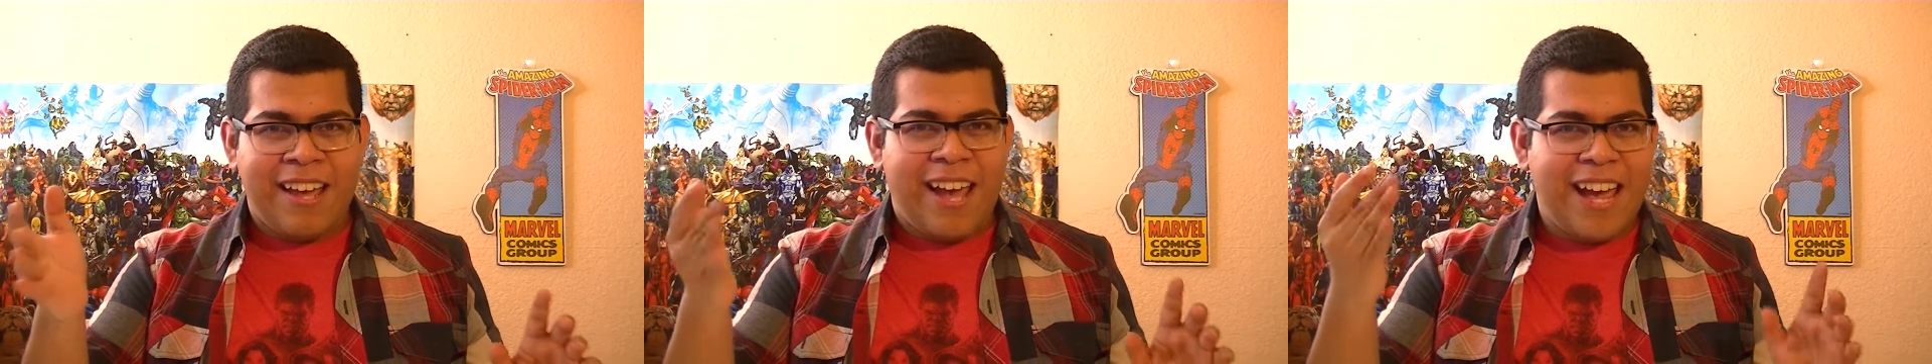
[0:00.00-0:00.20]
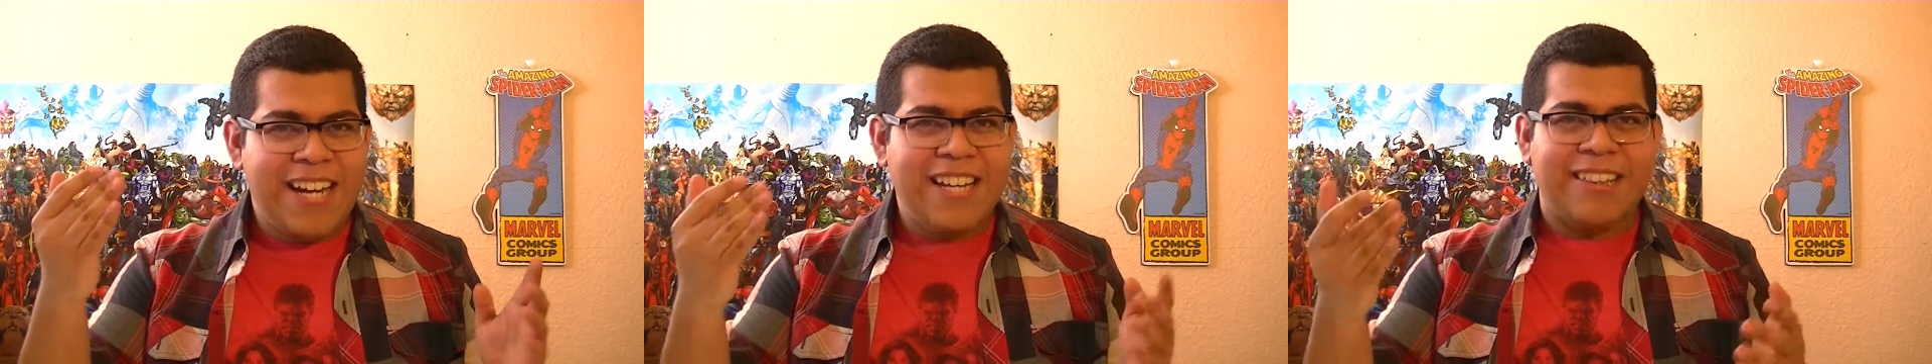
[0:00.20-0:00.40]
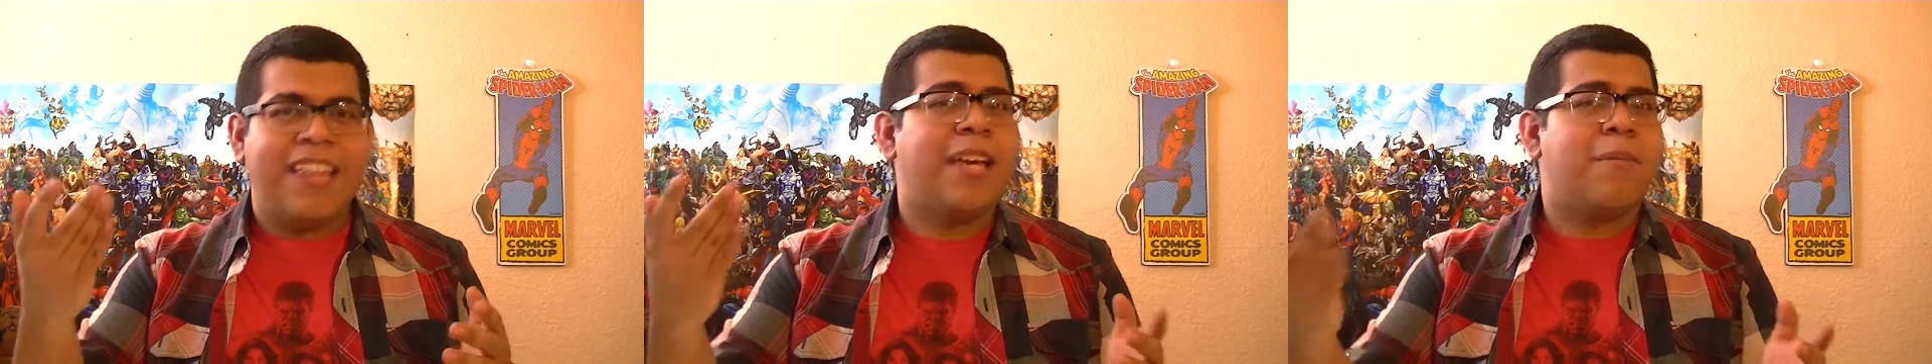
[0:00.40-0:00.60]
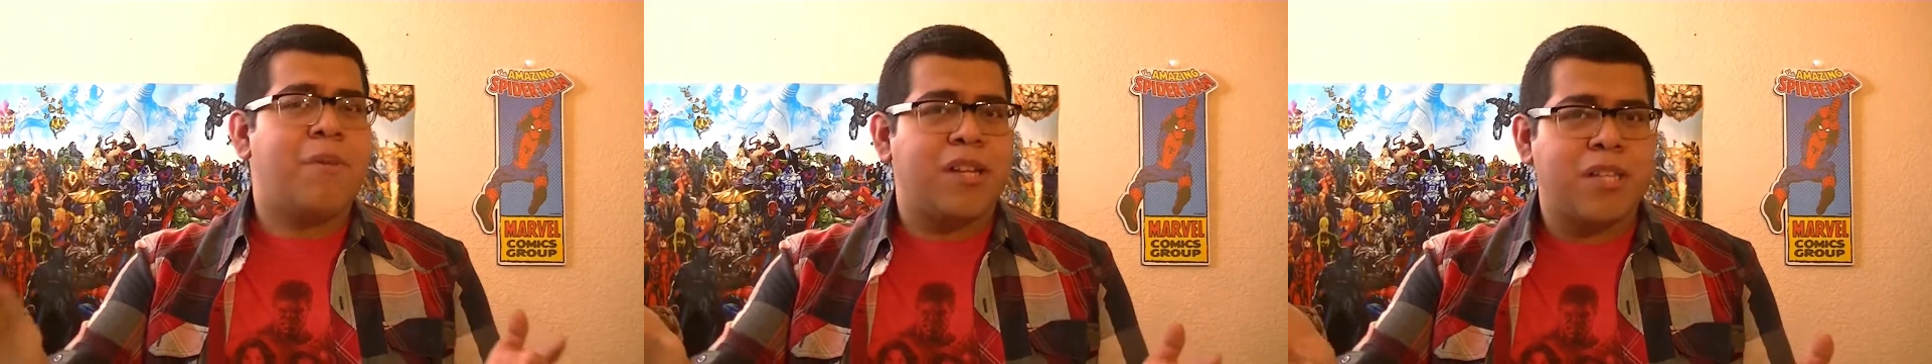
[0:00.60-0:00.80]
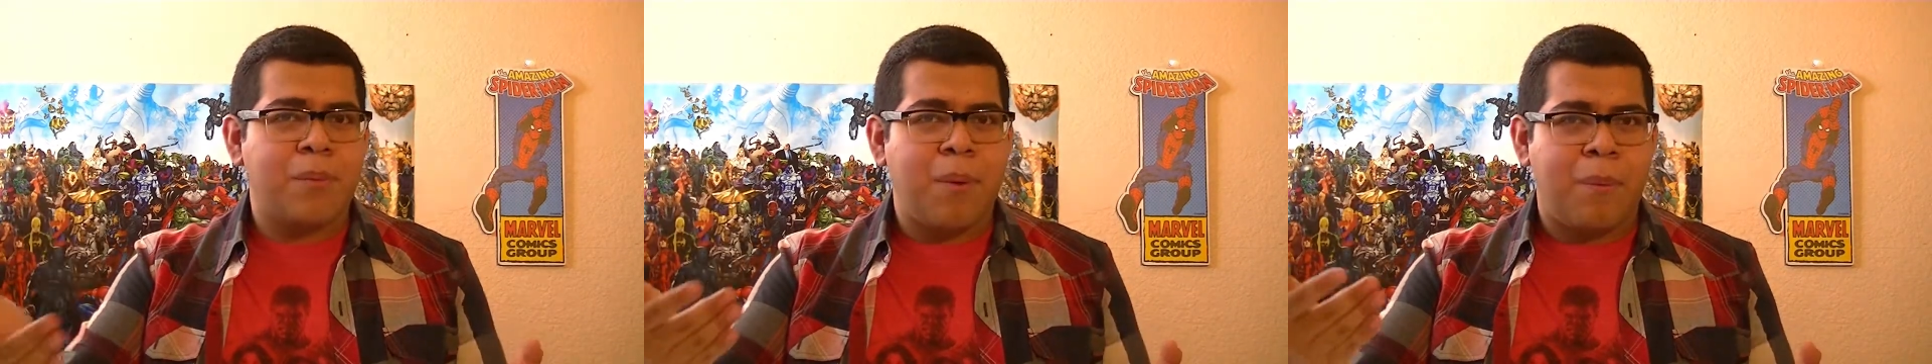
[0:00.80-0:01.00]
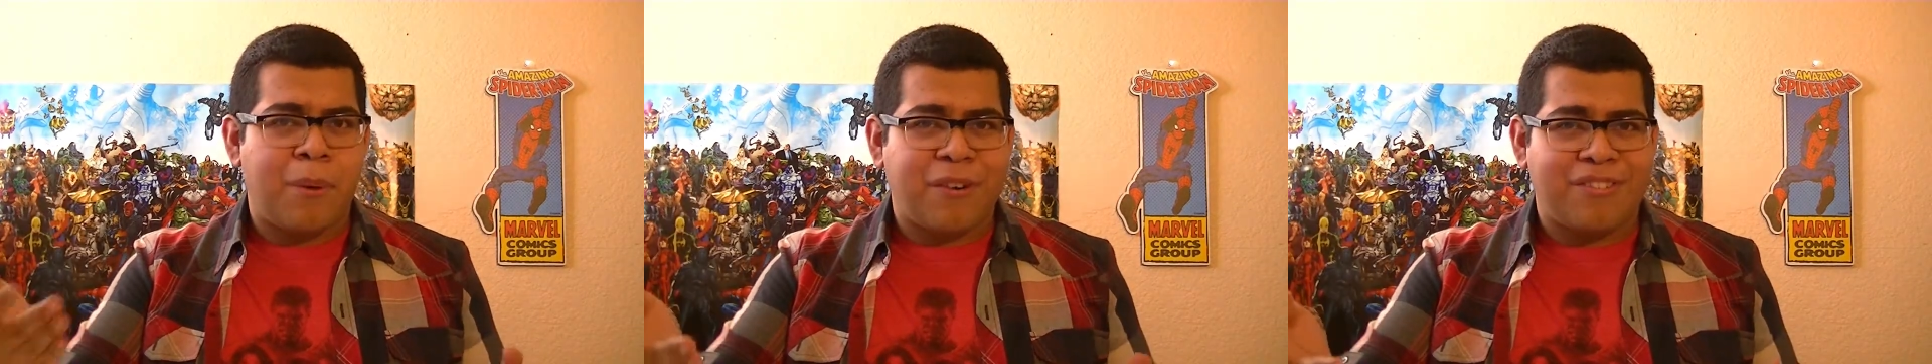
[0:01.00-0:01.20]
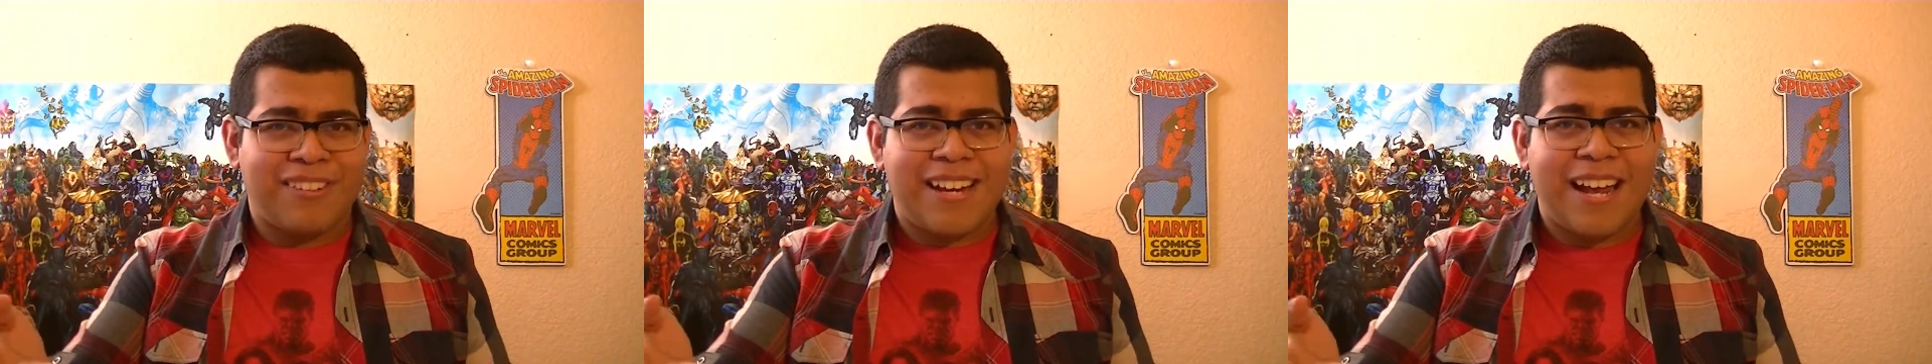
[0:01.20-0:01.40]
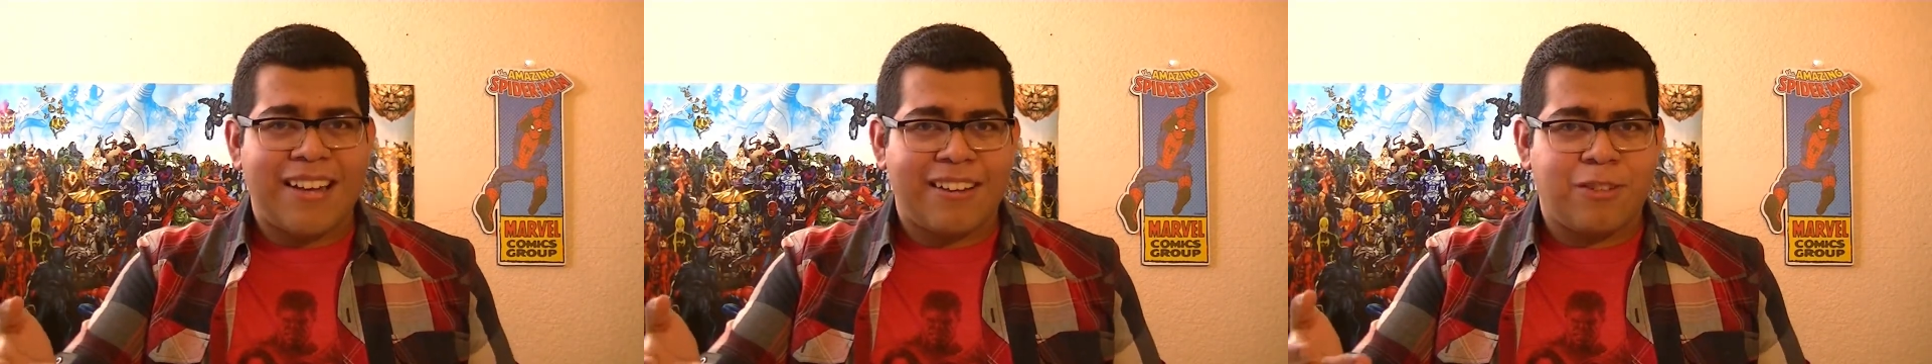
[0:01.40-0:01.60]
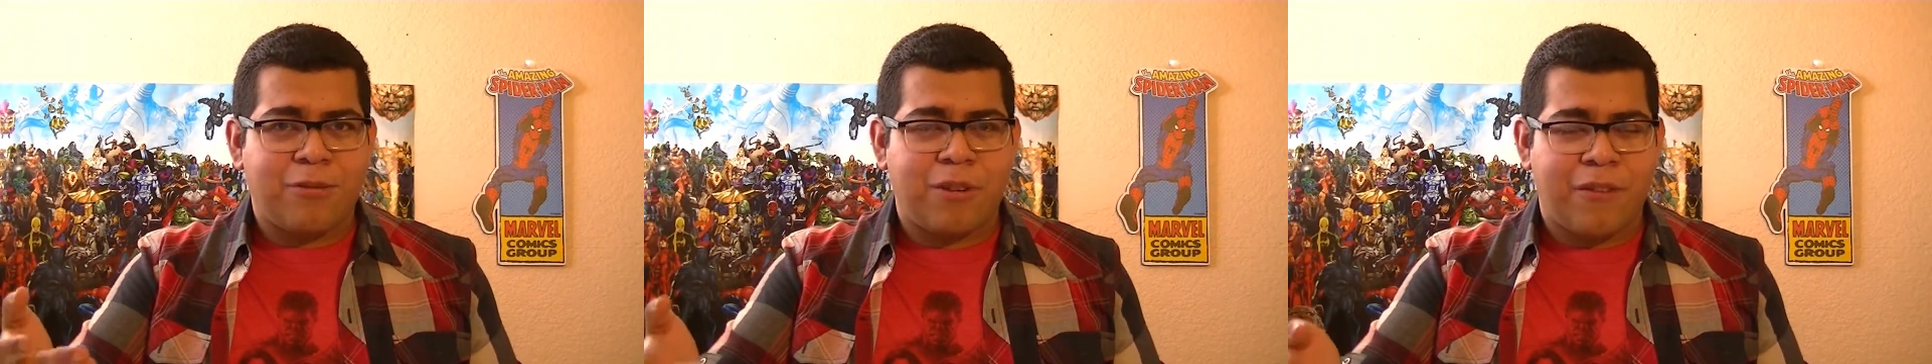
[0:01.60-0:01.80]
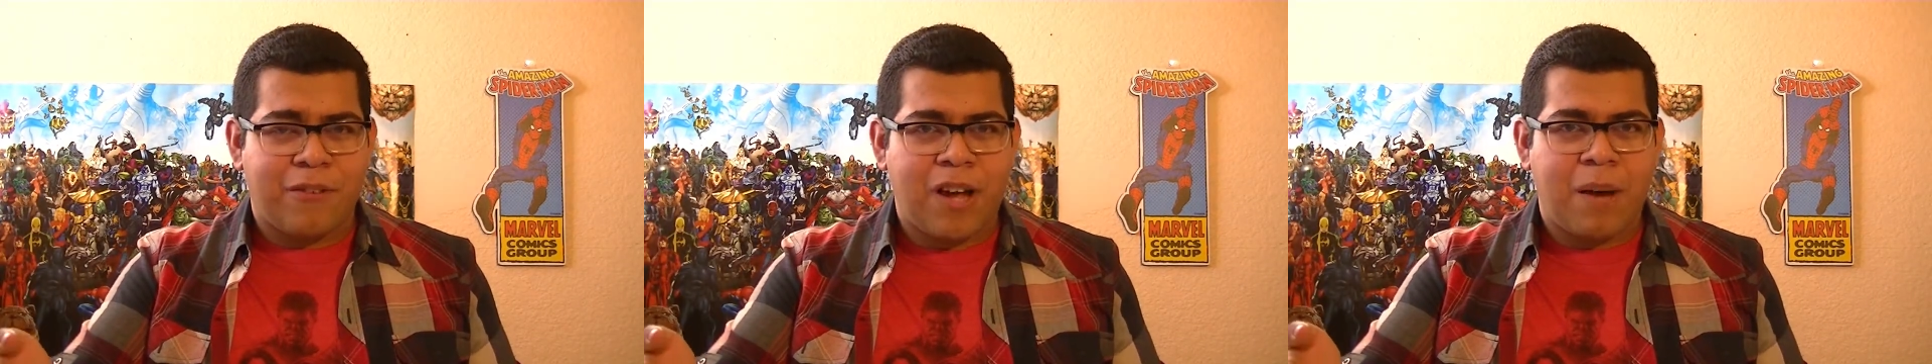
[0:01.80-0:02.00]
and you'd think multiple personalities
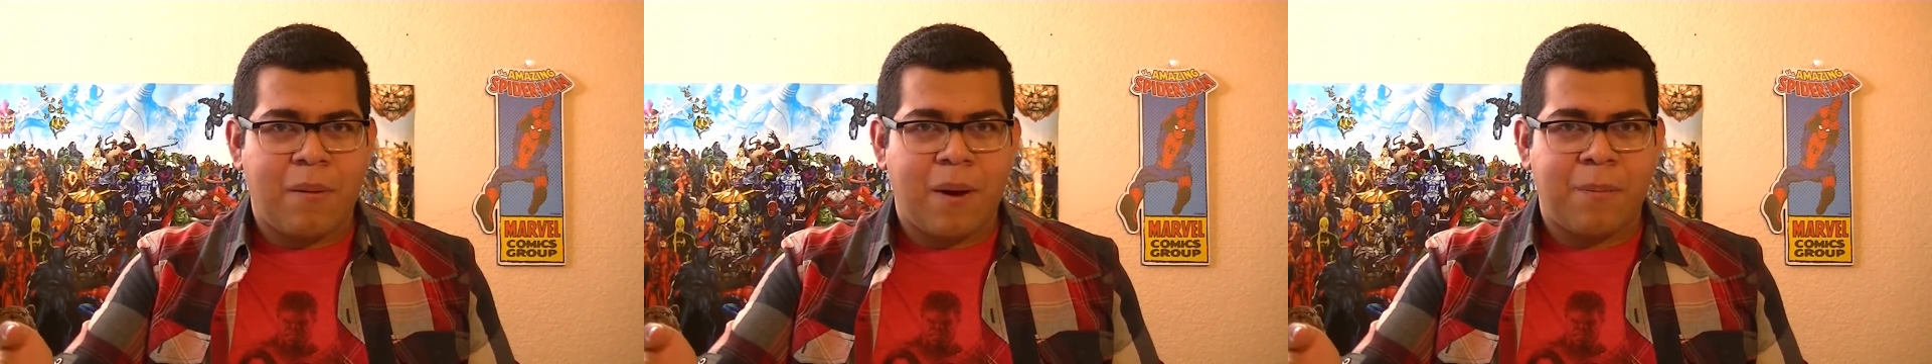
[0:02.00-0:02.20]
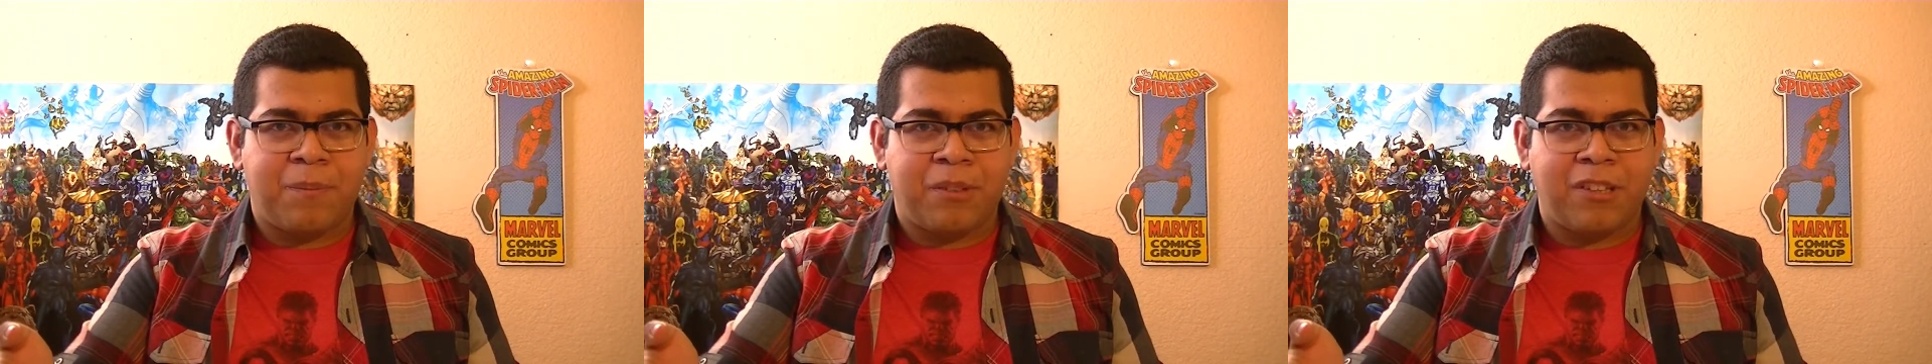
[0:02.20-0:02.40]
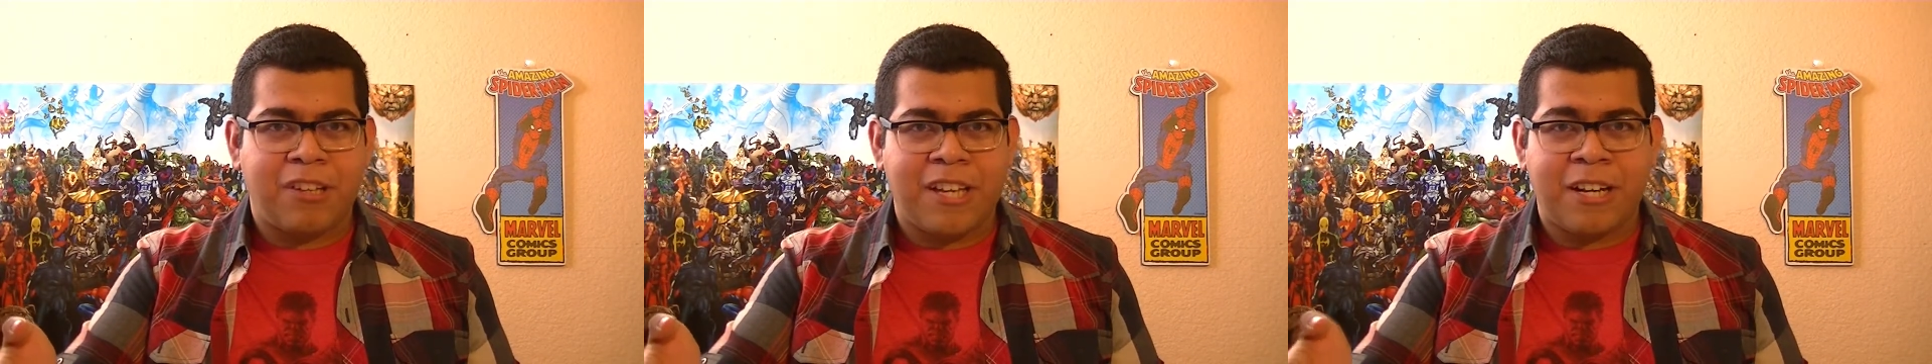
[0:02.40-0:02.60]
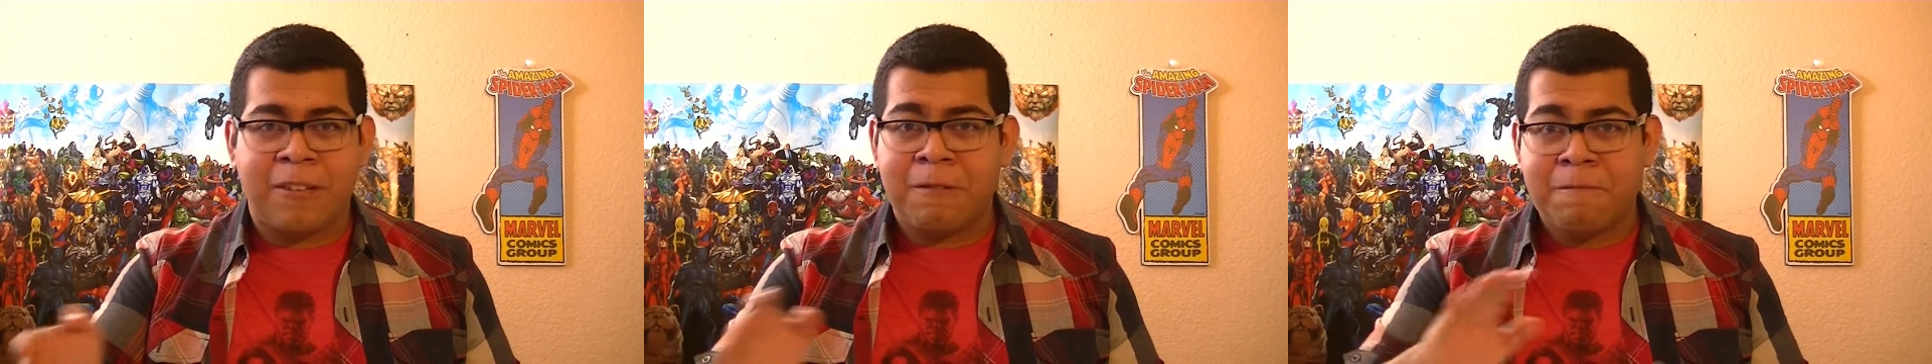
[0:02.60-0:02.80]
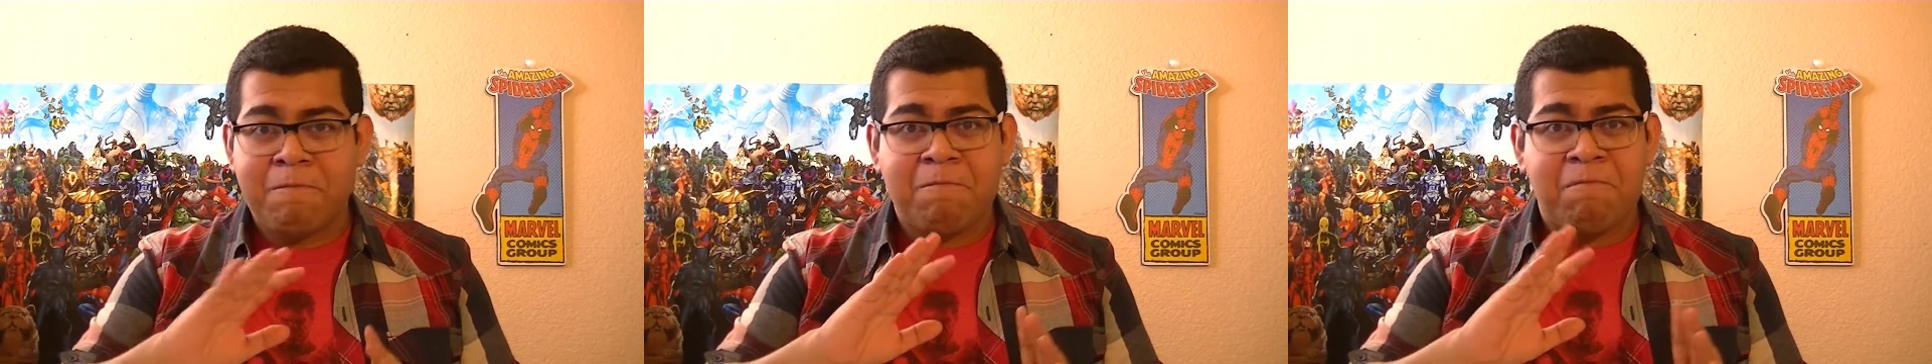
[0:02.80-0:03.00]
would have come up. So, you know,